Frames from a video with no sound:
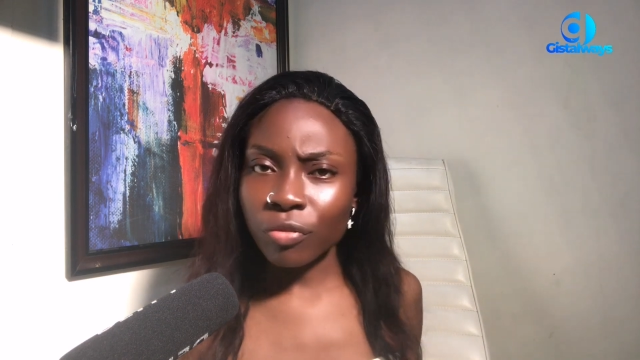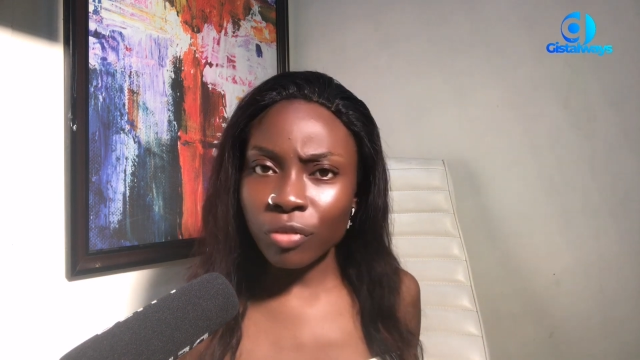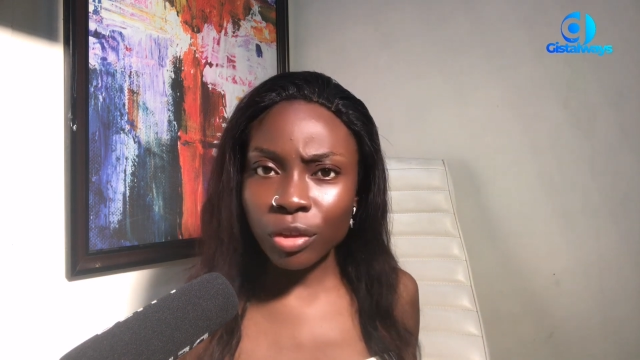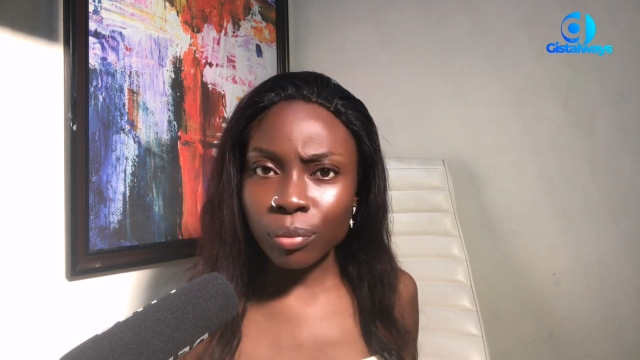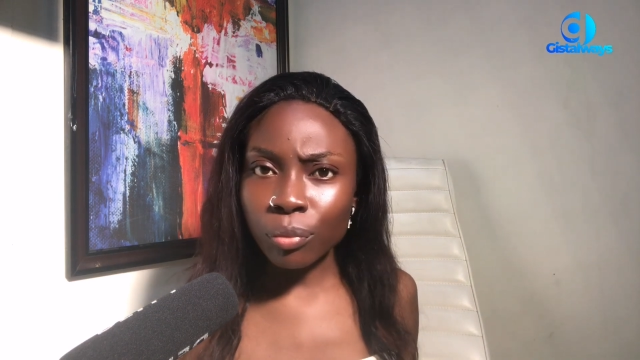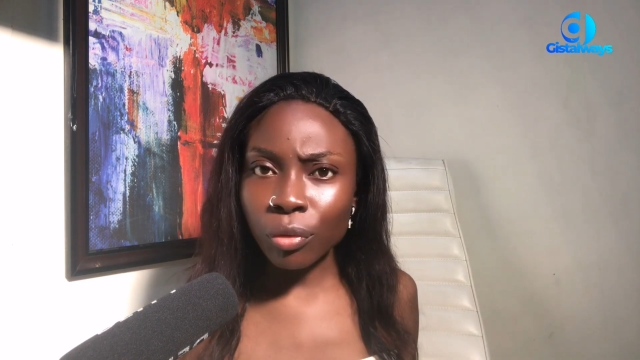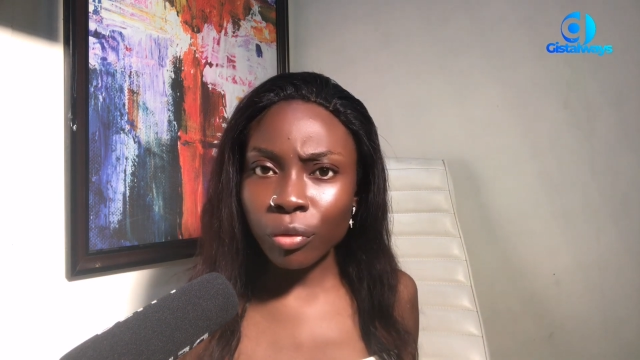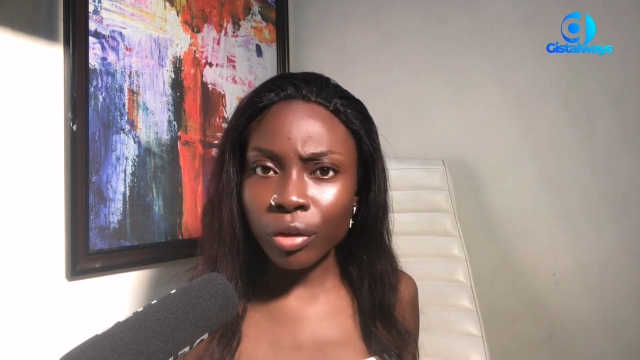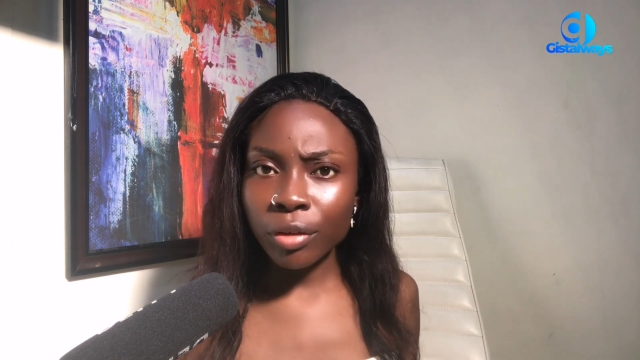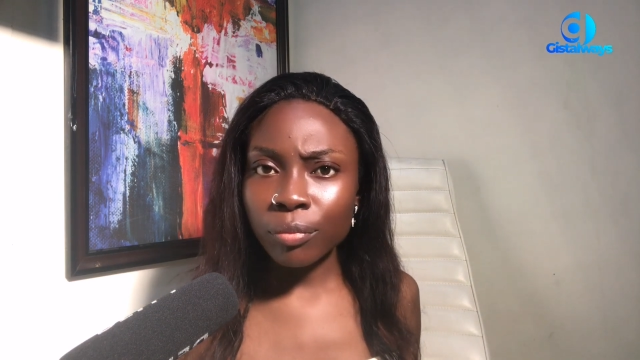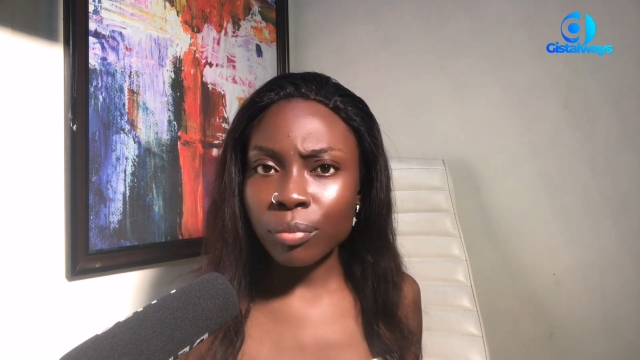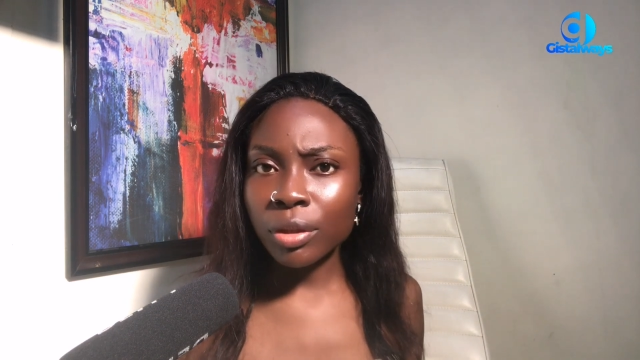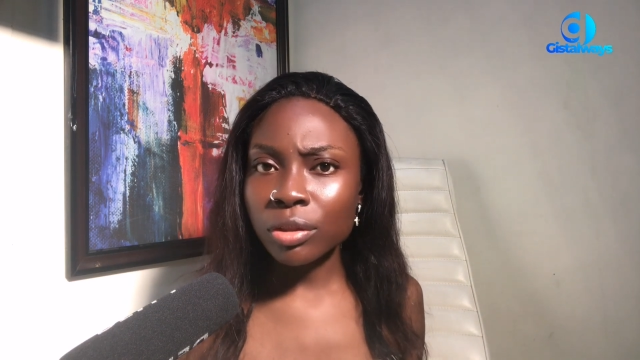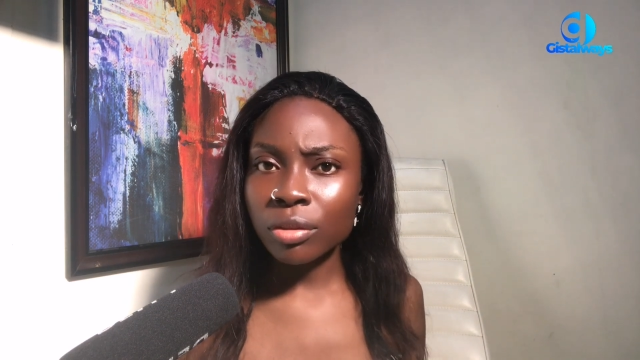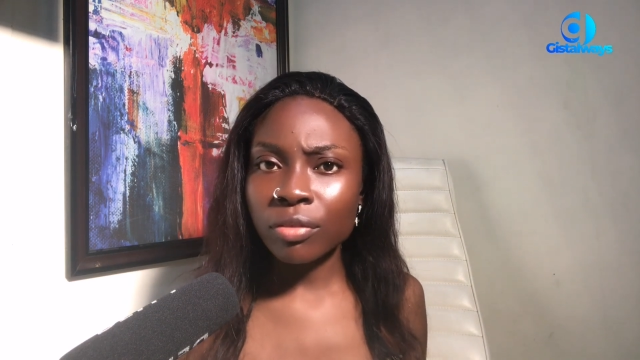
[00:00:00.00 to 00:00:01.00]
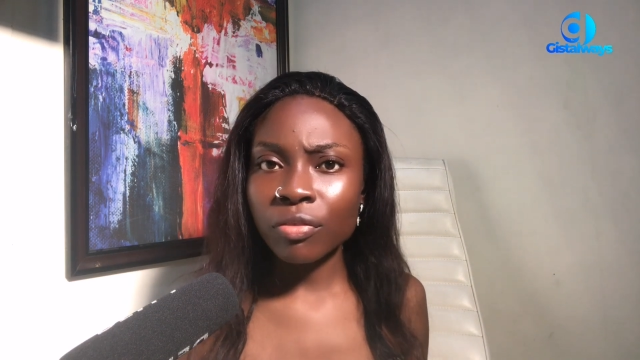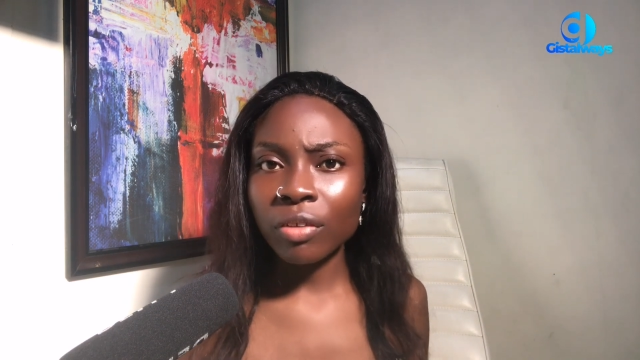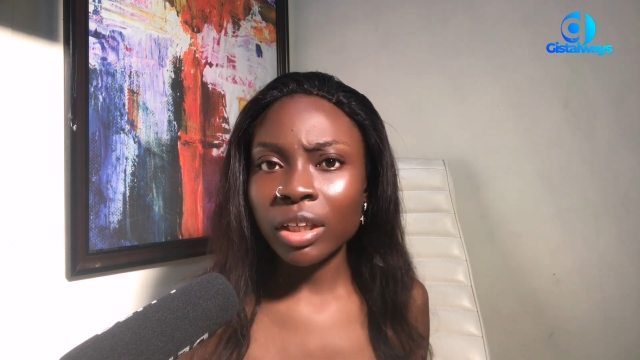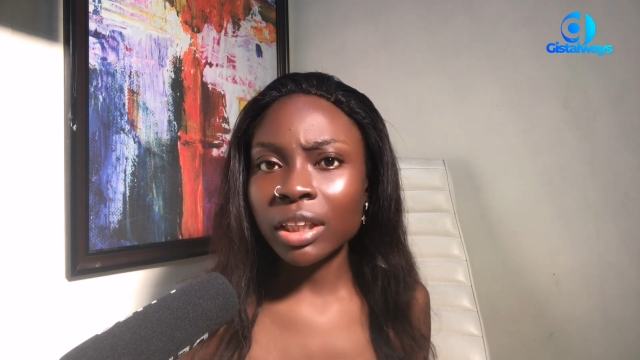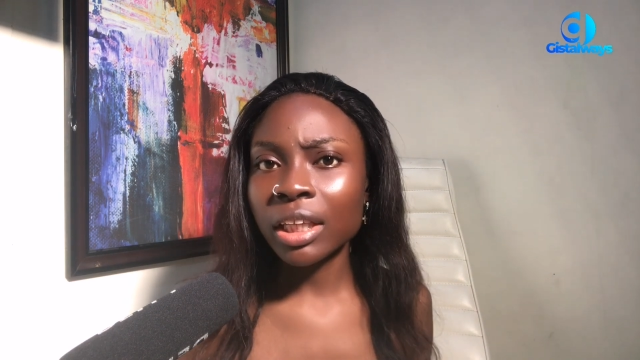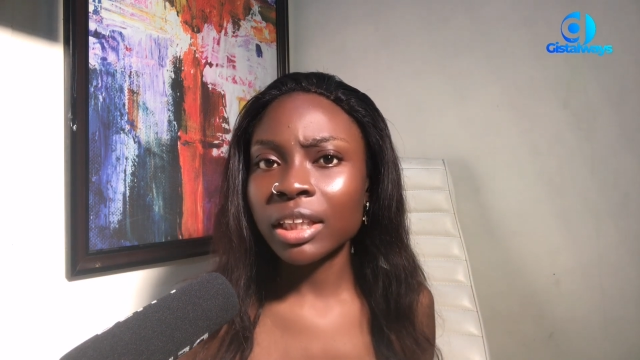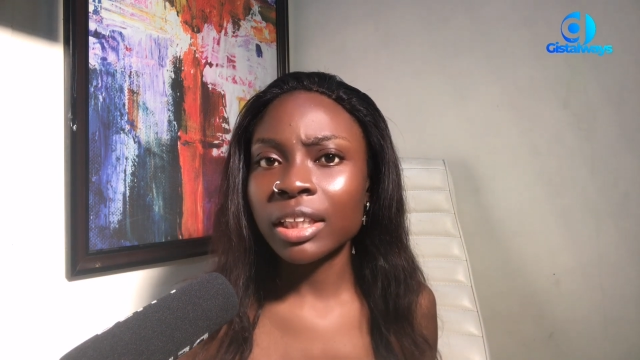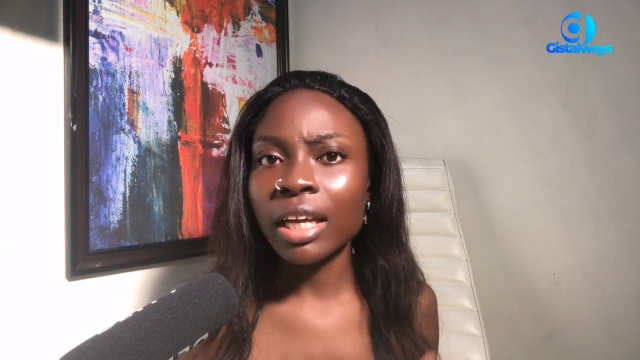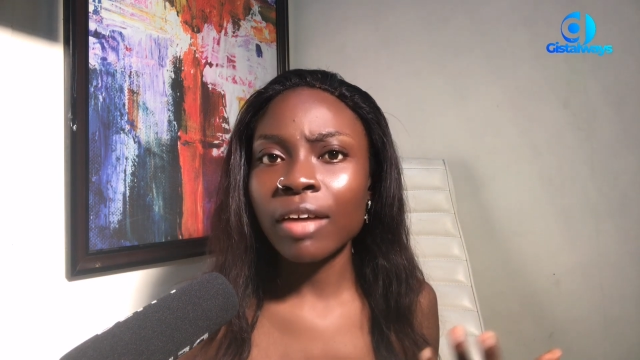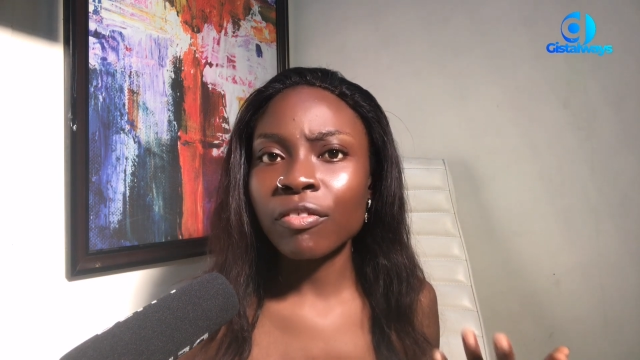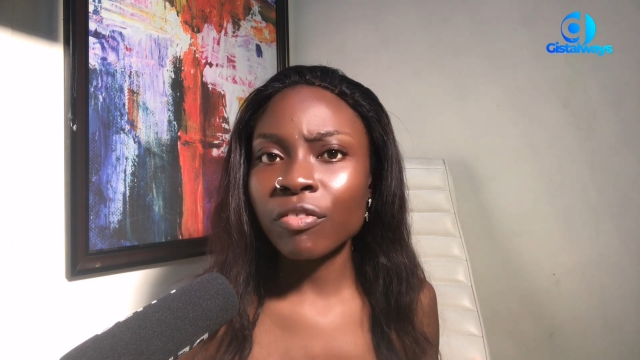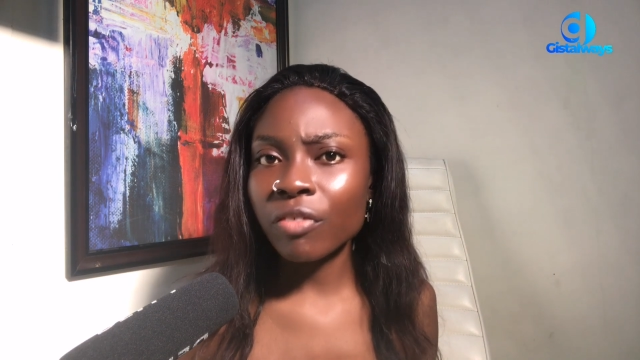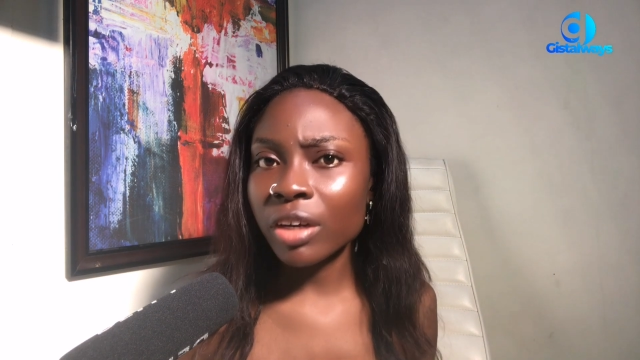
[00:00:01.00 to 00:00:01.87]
Faith Morey based on the fact that they are